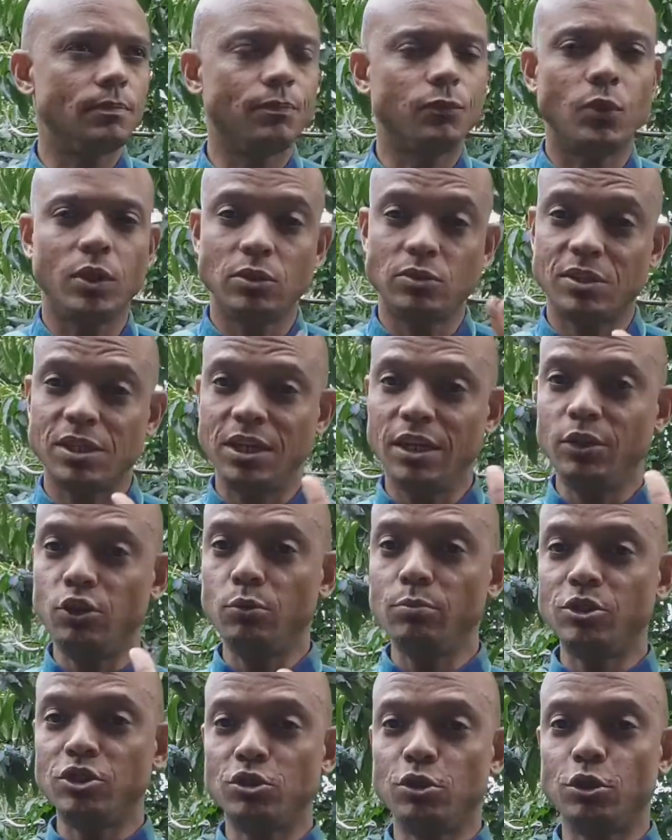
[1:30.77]
Well,
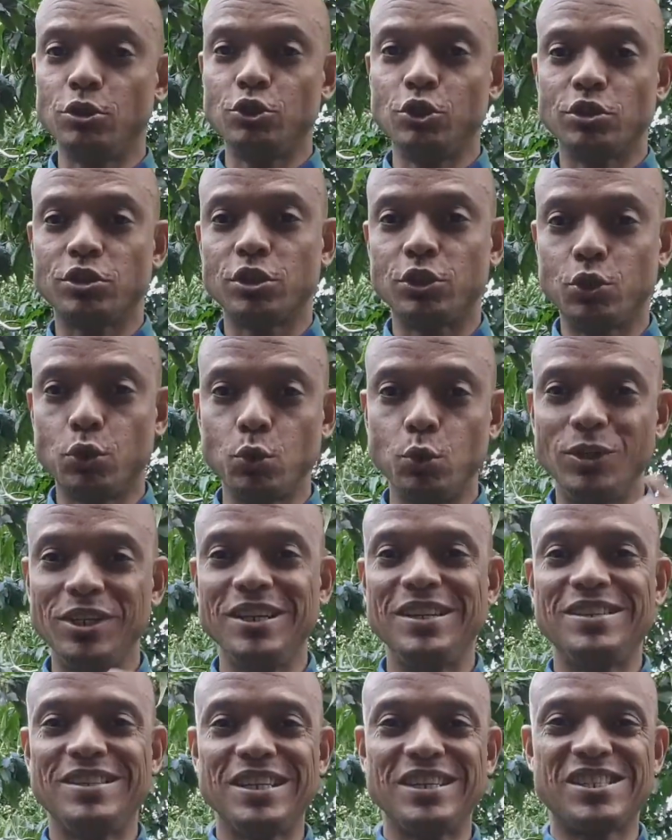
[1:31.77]
Selenium is not just a tool;
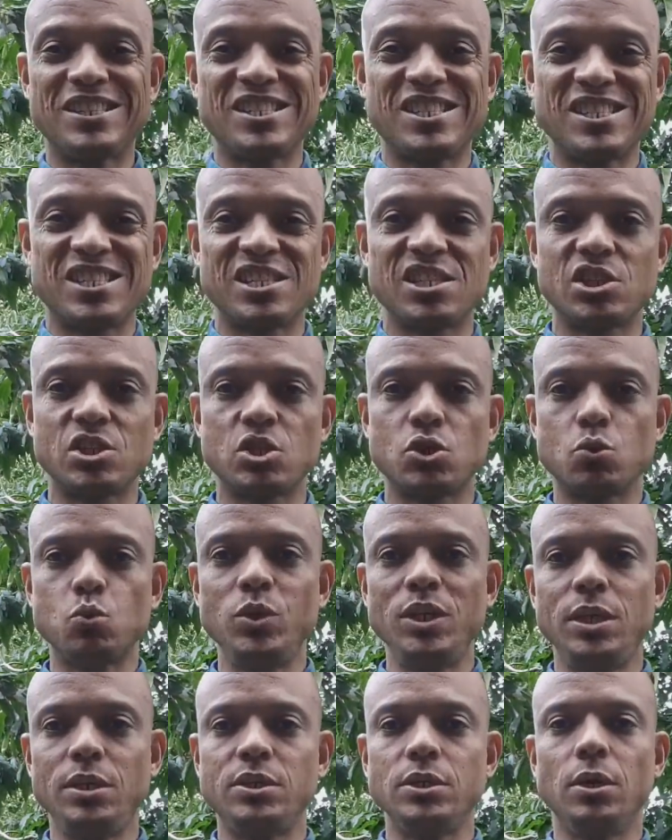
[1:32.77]
it's a
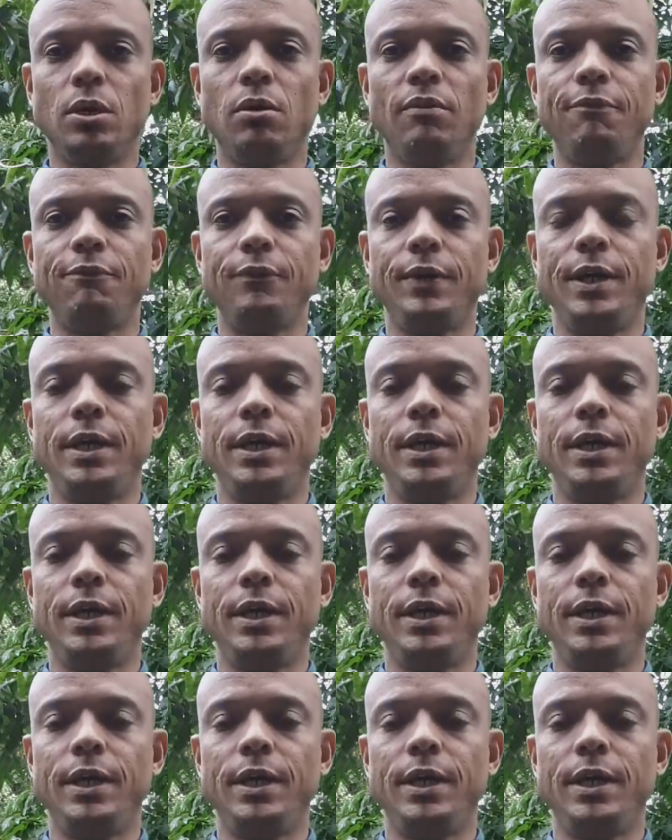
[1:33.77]
suite of